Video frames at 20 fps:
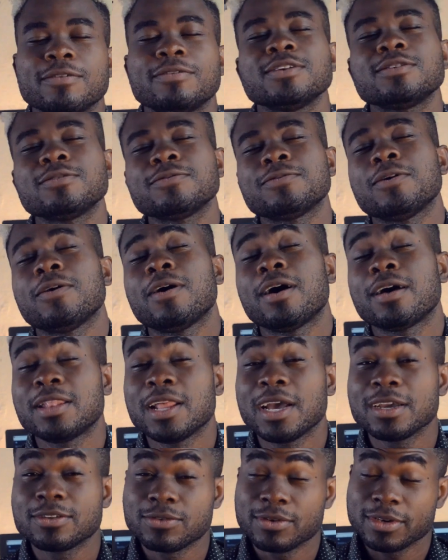First of all, I'd
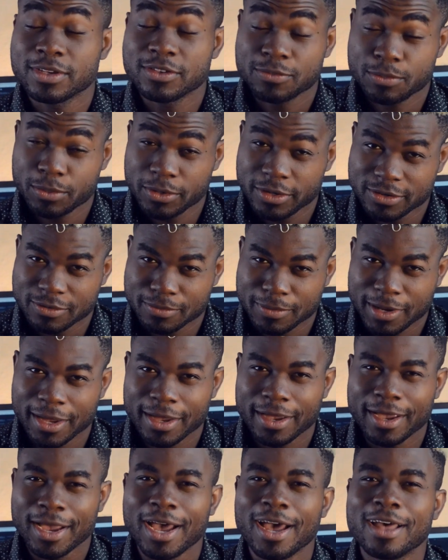like to express
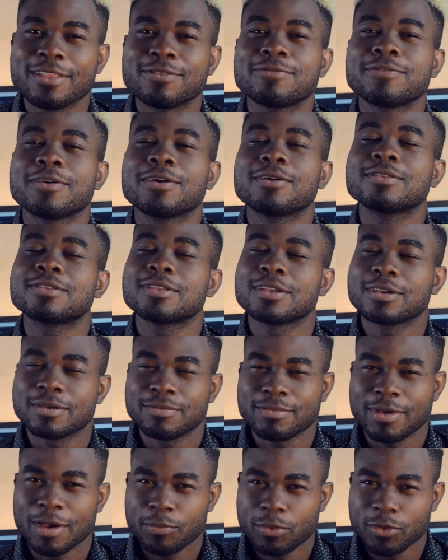my heartfelt
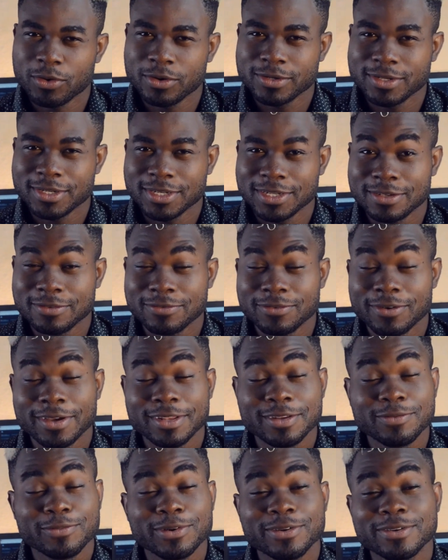apology for
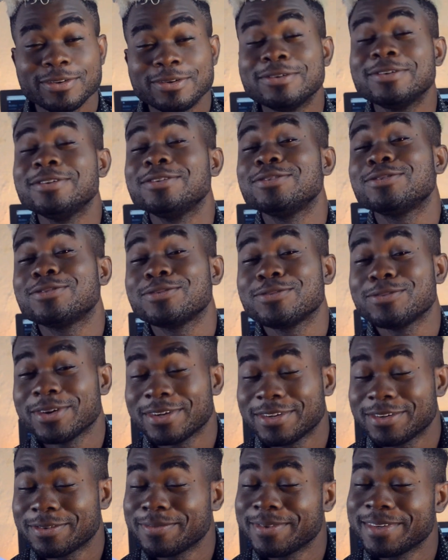anybody who used to
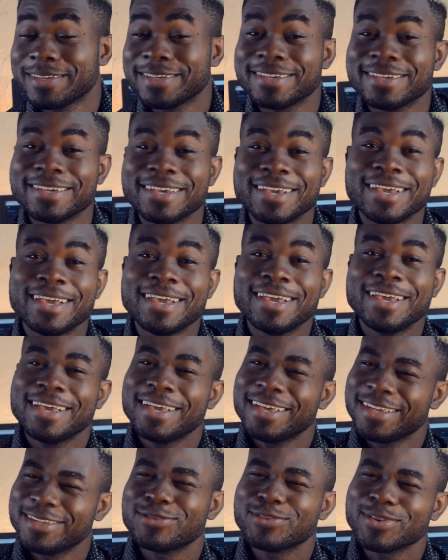watch me
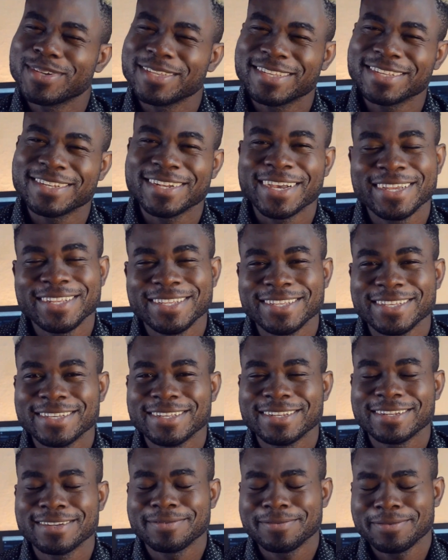in
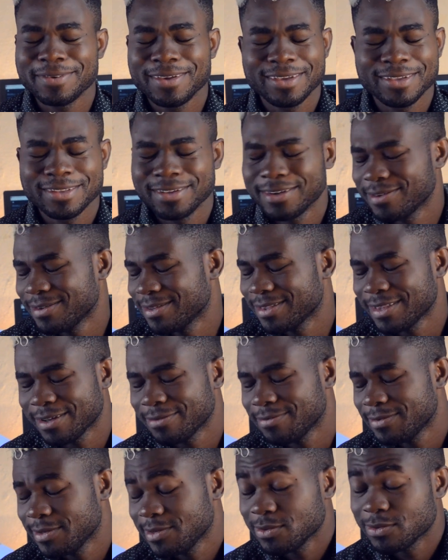2019. Man, God,
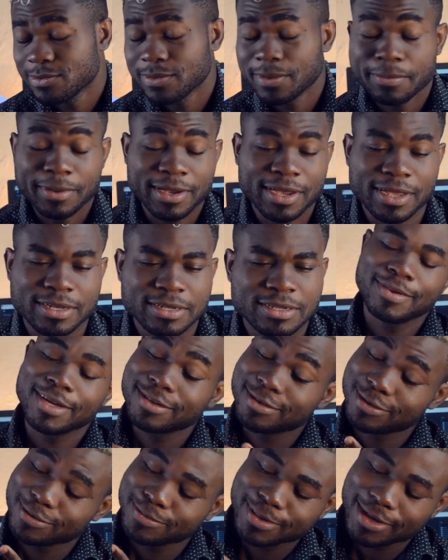that videos were bad.
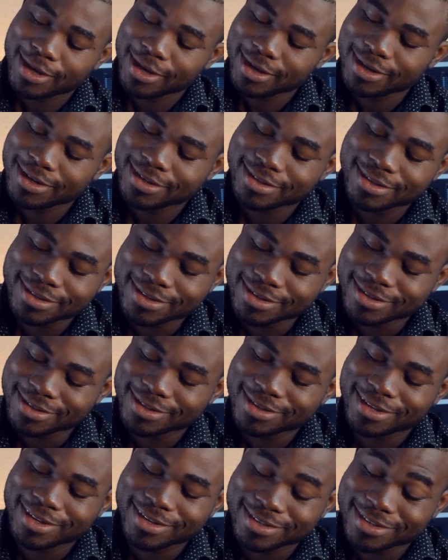But to be honest,
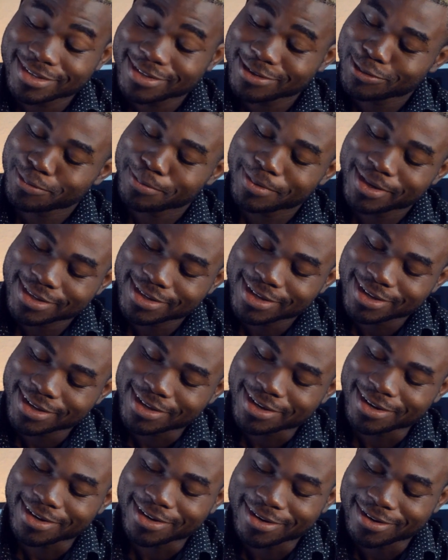they are still better
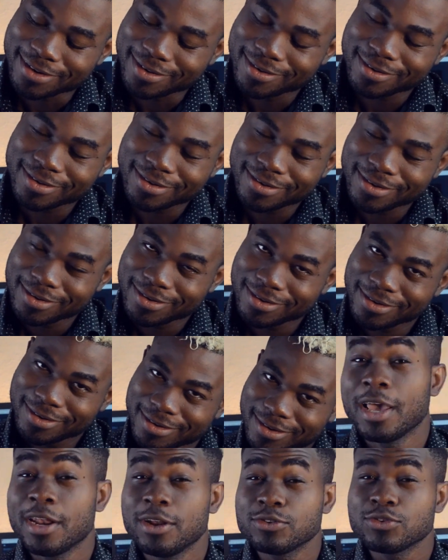than...
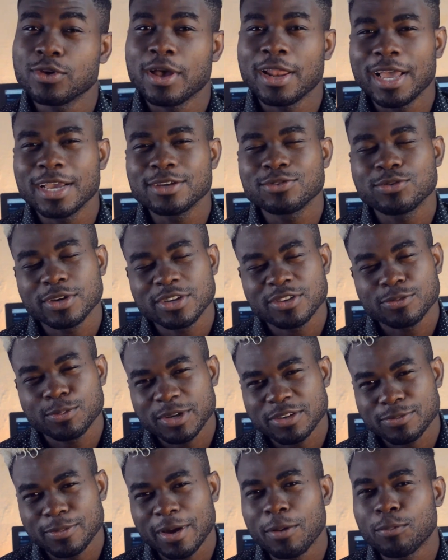And also, I'd like to
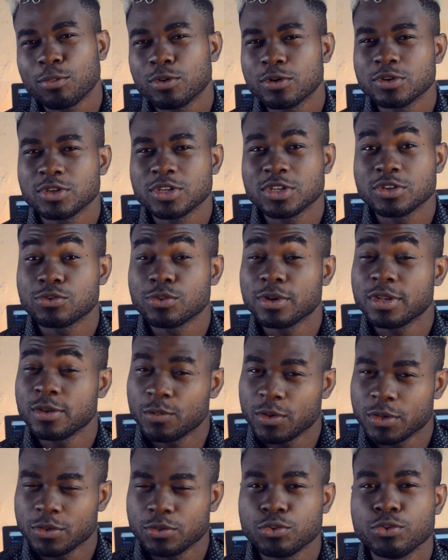express my apologies to
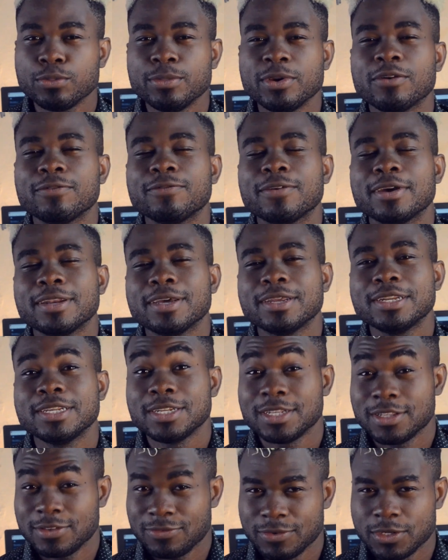anybody who will be offended in this